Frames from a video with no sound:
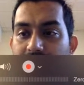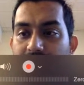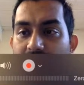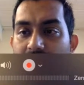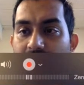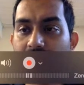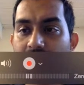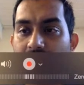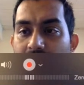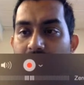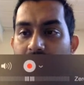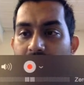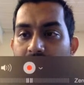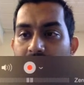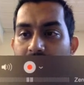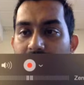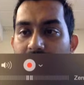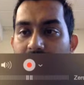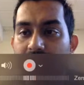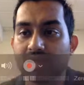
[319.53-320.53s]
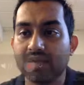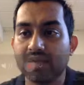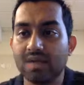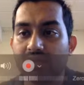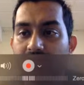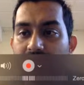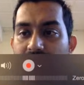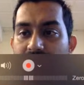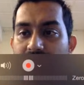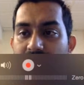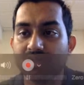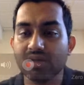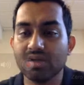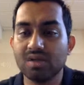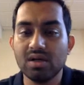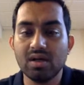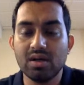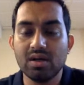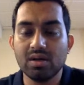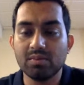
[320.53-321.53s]
and the shadows
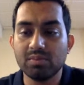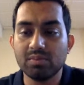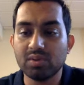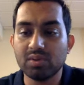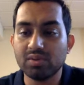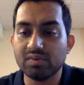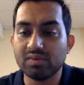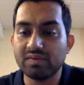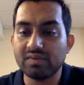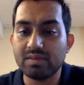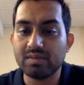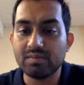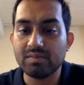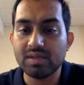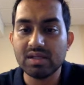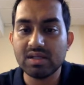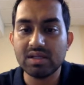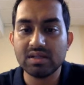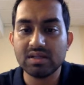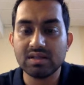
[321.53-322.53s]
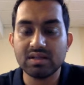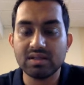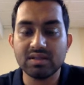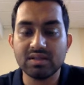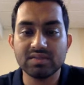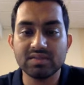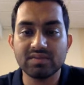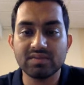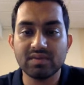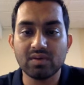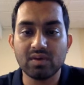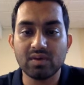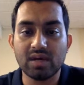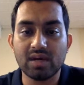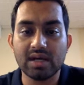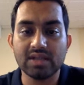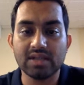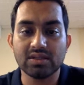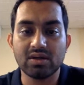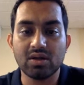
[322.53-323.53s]
moved, immediately this photo
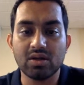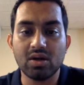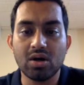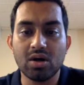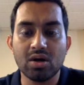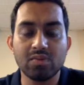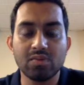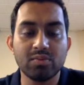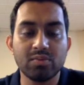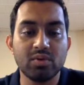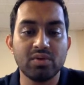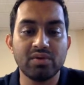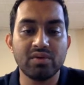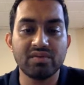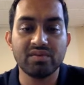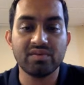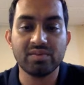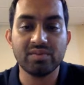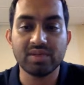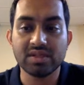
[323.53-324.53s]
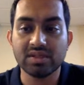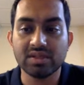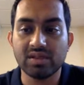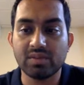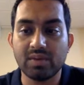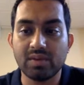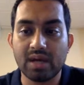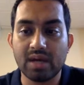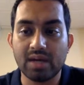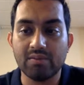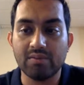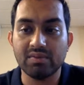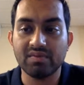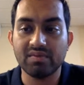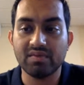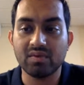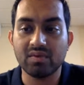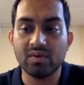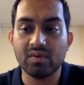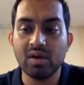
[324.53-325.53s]
has a lot more information than we had
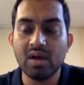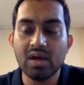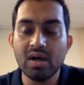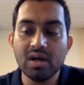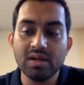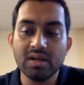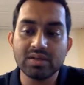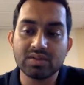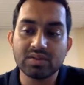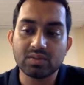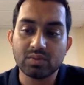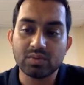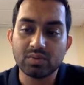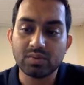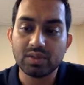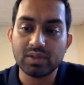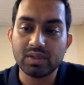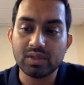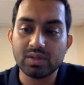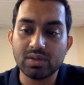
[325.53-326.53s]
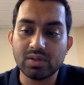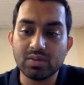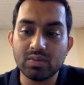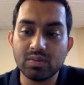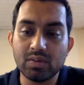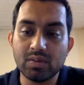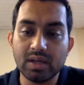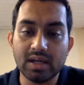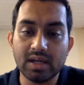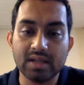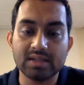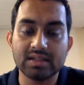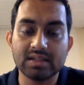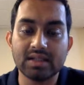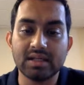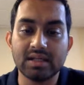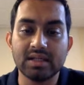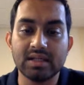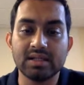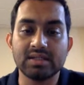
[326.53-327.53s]
before. So what we can do next
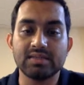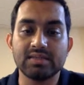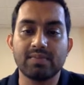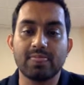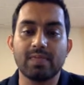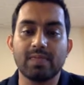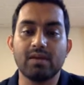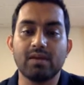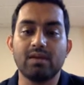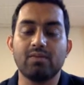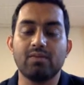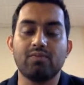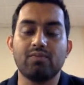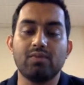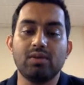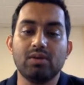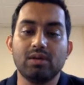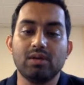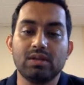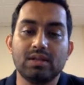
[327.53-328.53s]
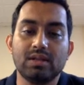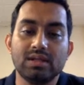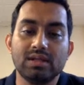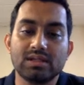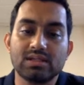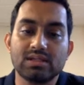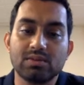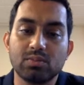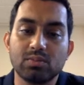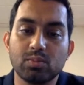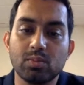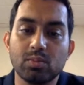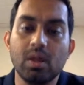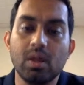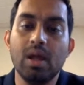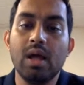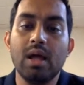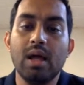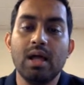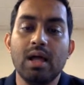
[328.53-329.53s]
is, if we look at this,
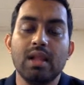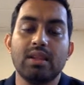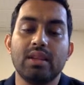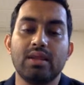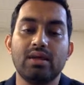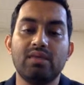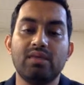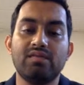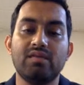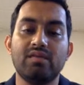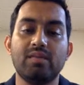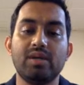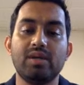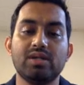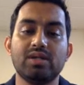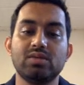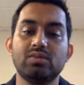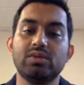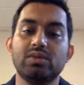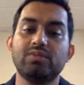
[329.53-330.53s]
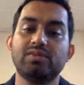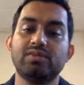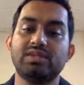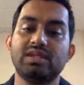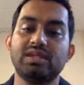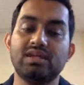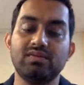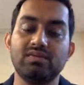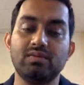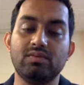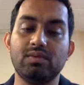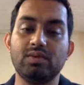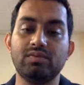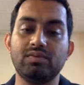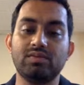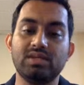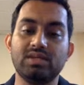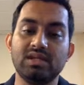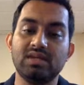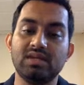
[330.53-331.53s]
the information we
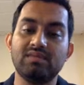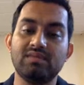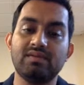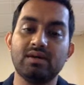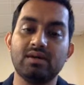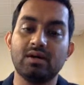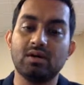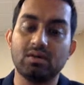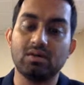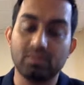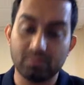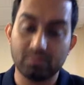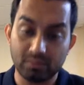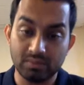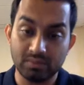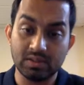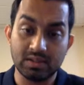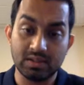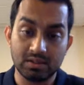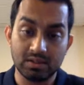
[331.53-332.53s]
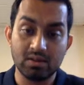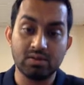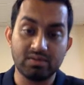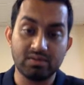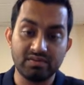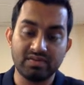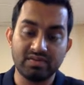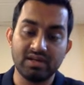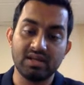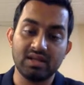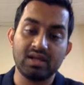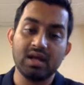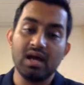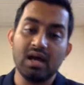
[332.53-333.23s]
received or that got revealed,